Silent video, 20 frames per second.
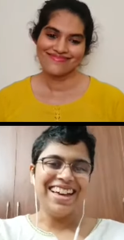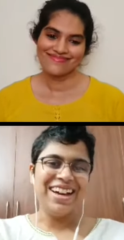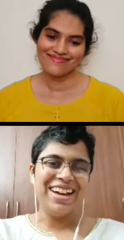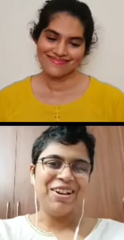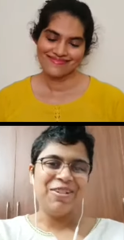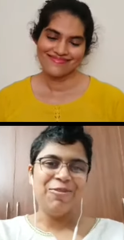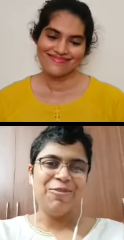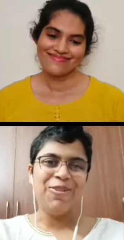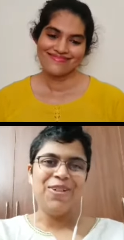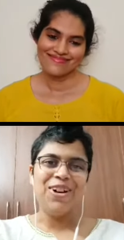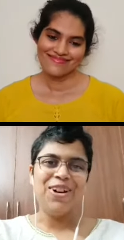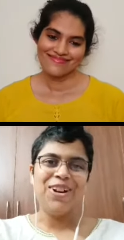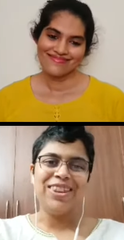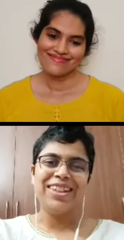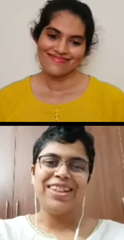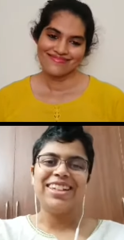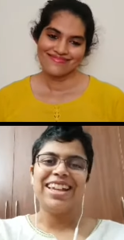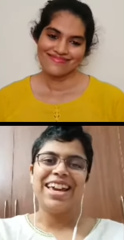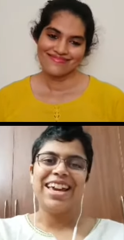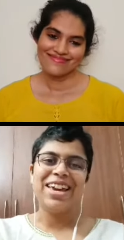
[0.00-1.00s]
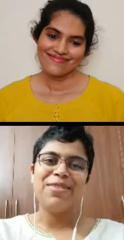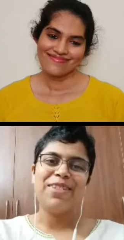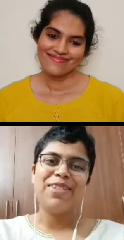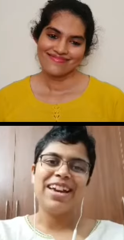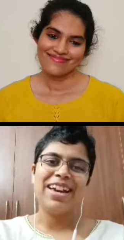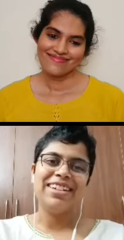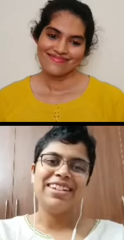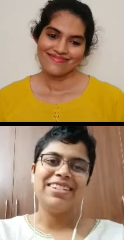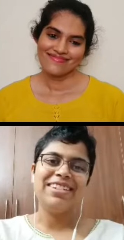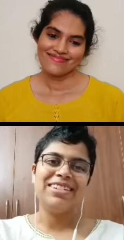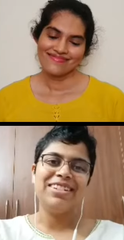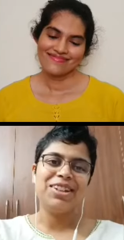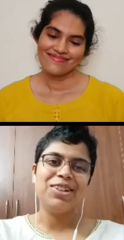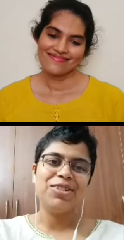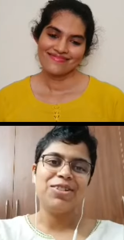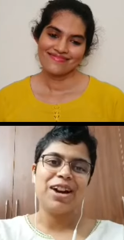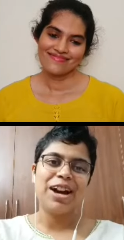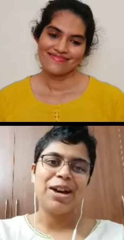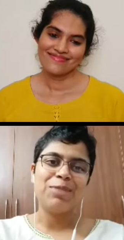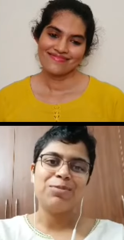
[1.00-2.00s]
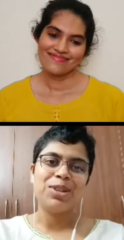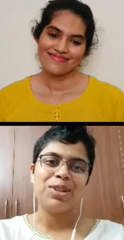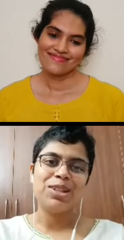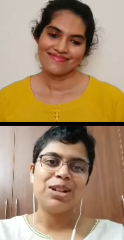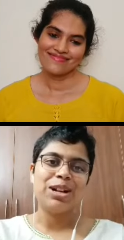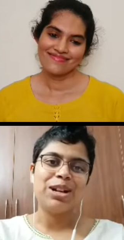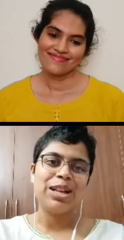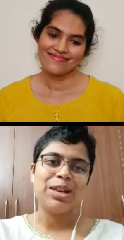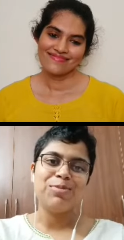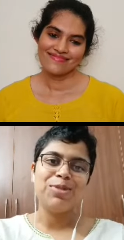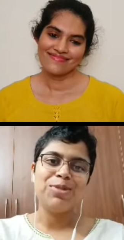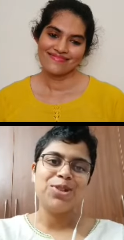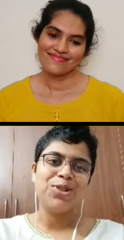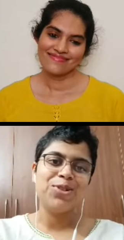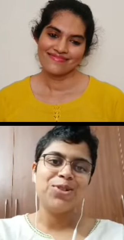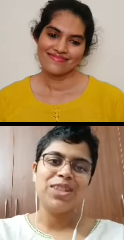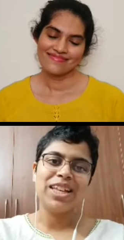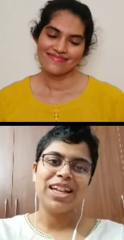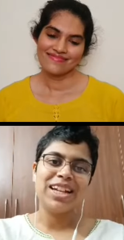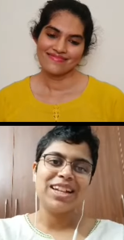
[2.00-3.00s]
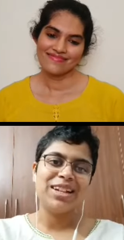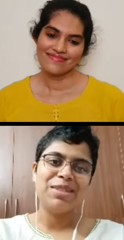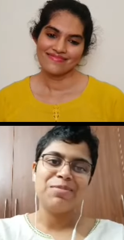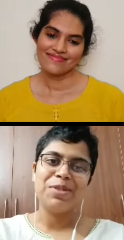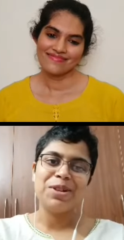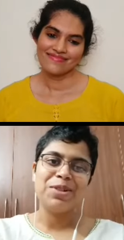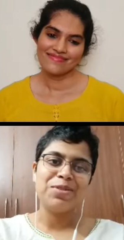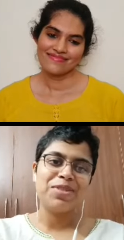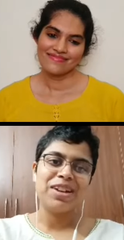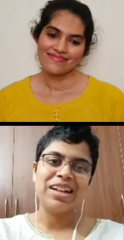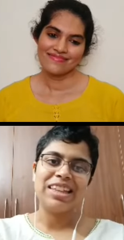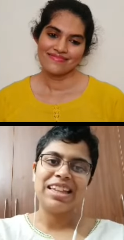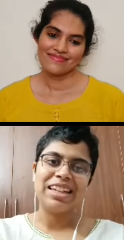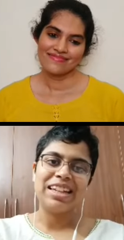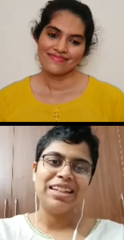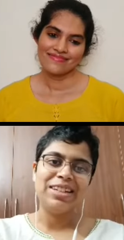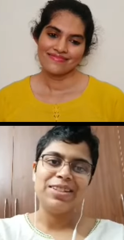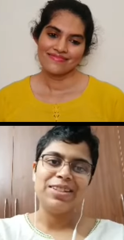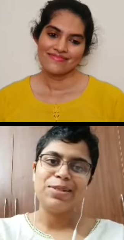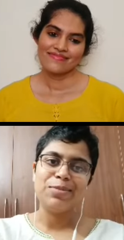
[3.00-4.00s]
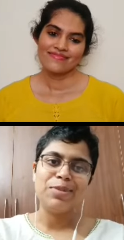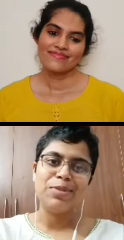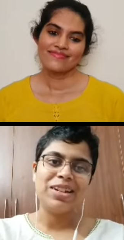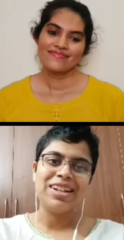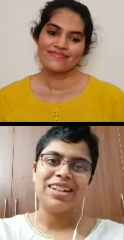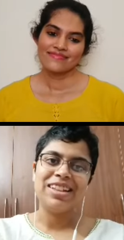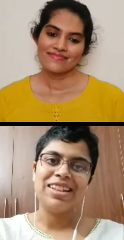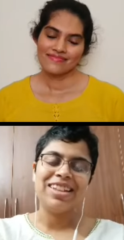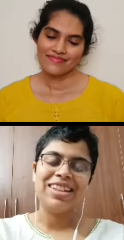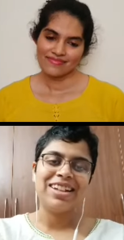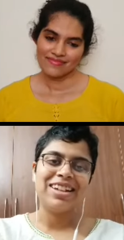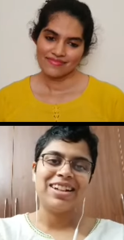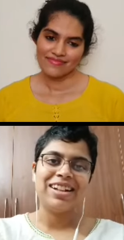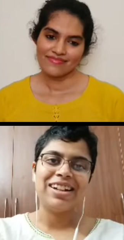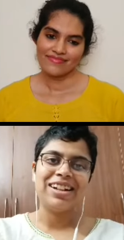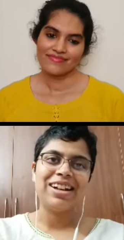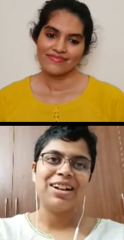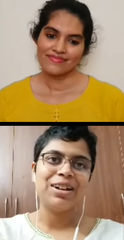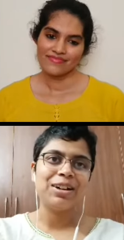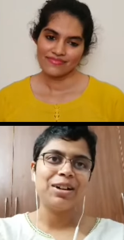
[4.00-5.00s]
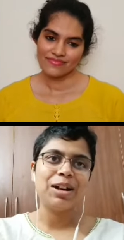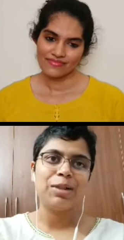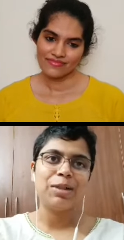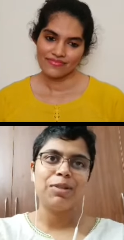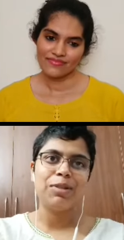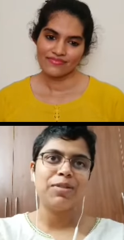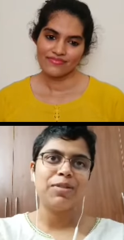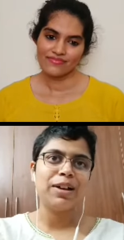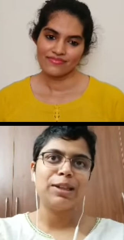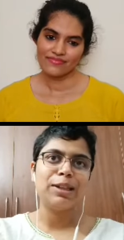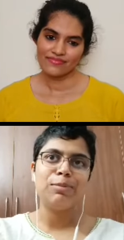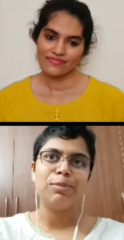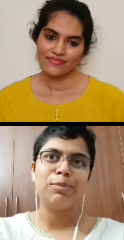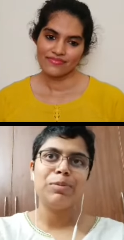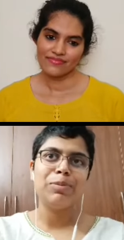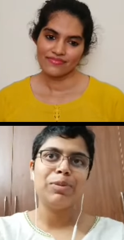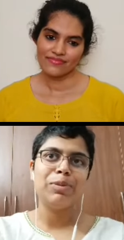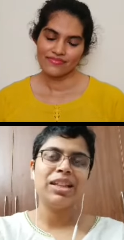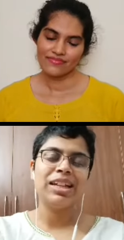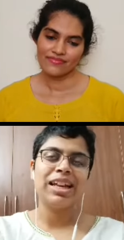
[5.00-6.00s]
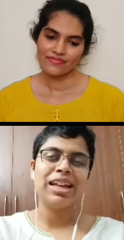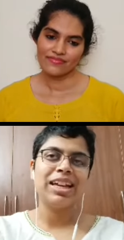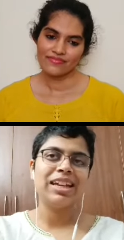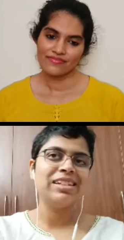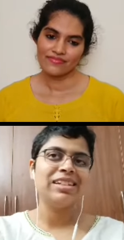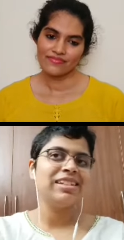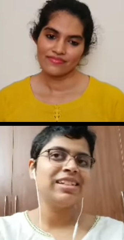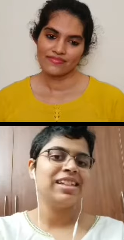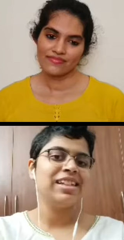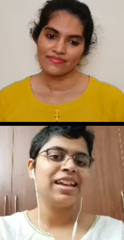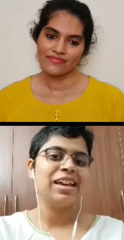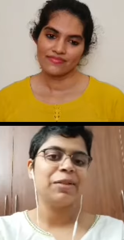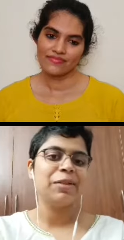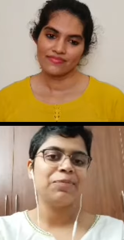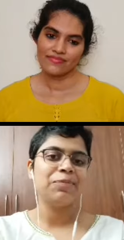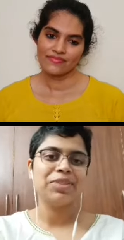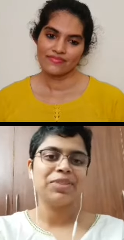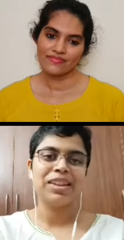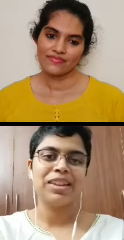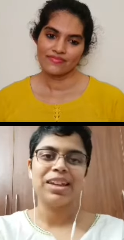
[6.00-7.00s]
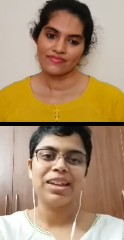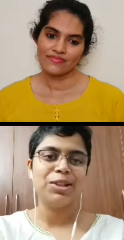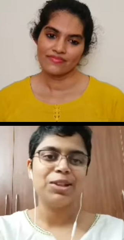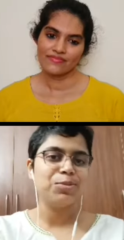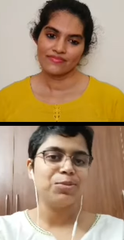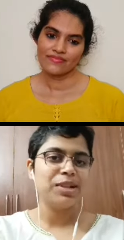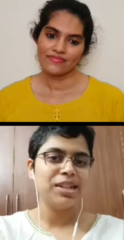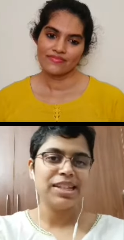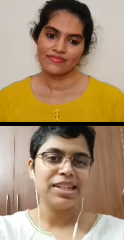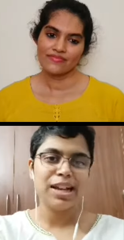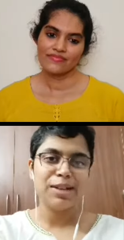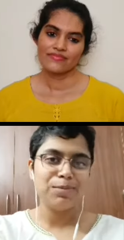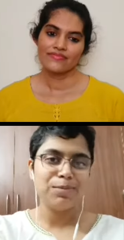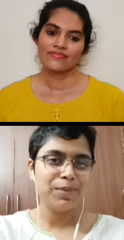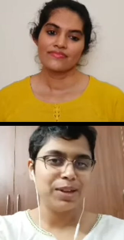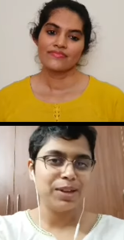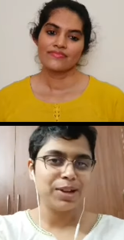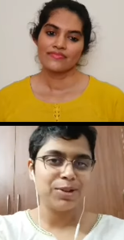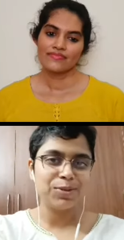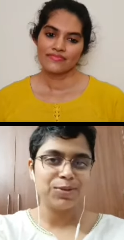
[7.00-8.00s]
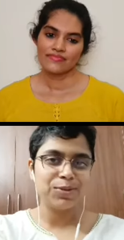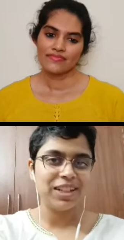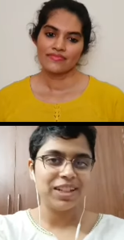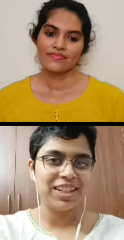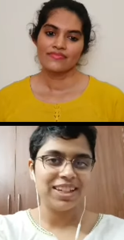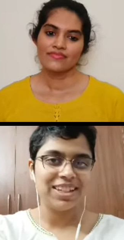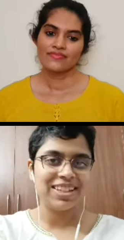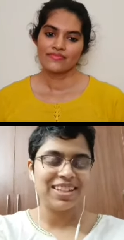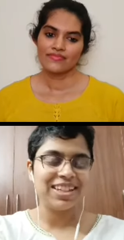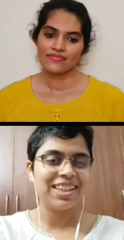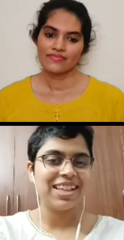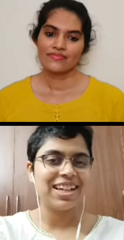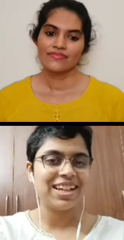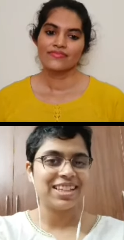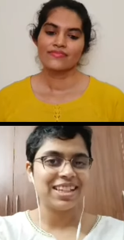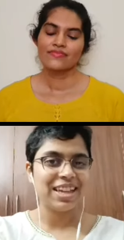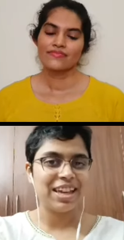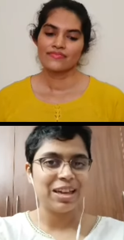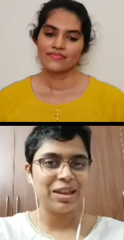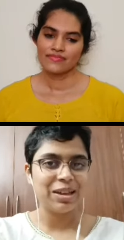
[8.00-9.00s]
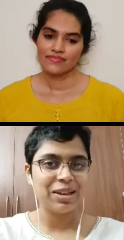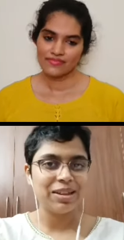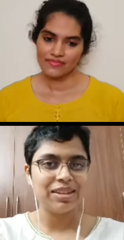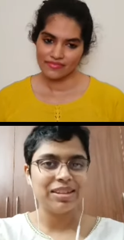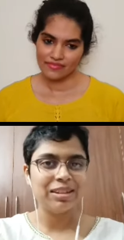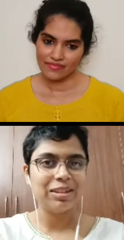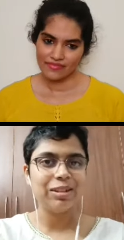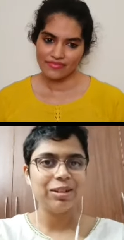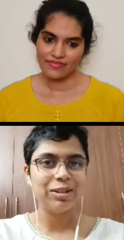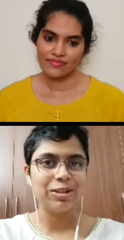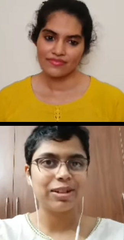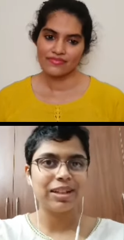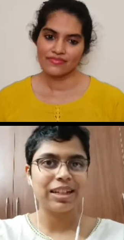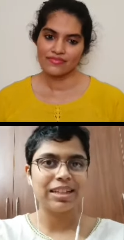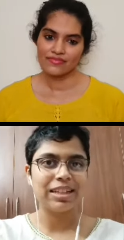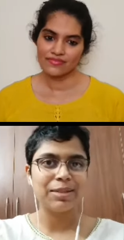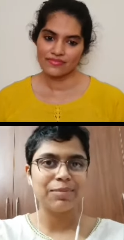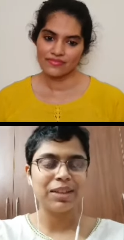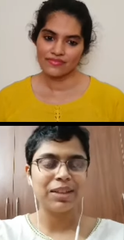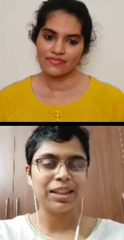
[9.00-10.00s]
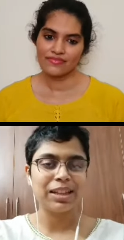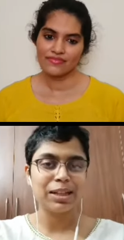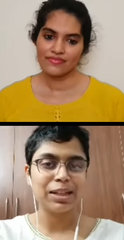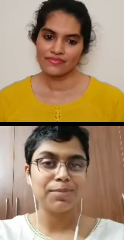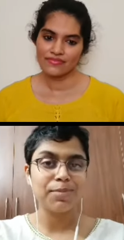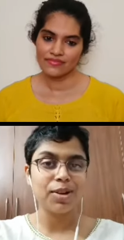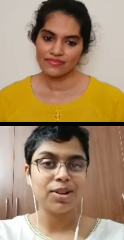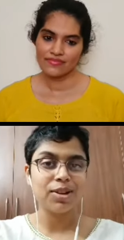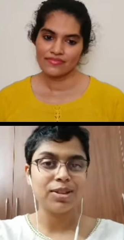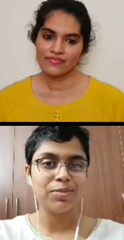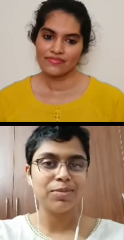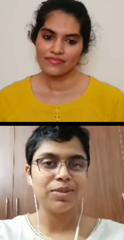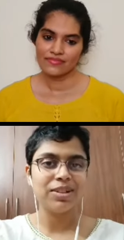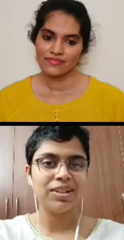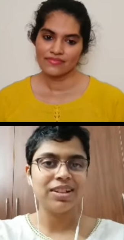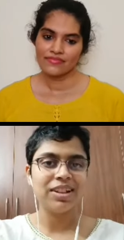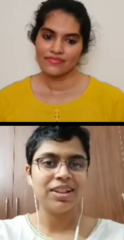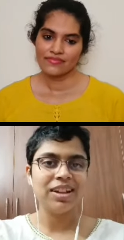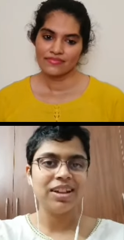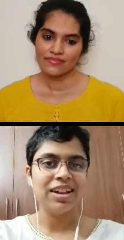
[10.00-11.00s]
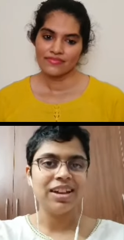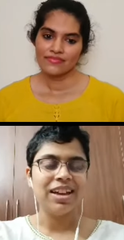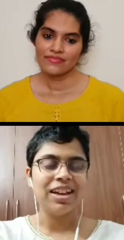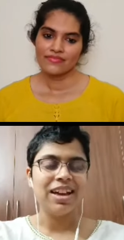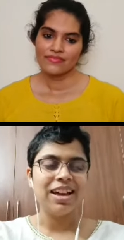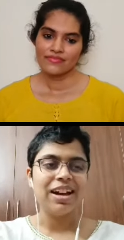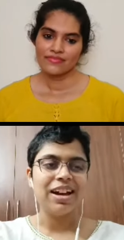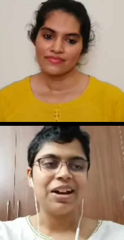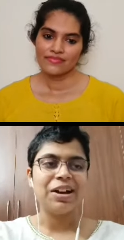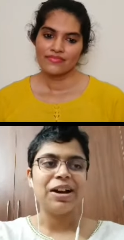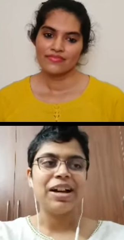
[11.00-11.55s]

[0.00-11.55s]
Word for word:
Speaker 1: uh, on the day when you know I'm just not able to do that little bit of work that needs to be done, there are a couple of other people that I can say, "Can you please help me out with this?" And that's you know hmm. that's something that's possible. Uh,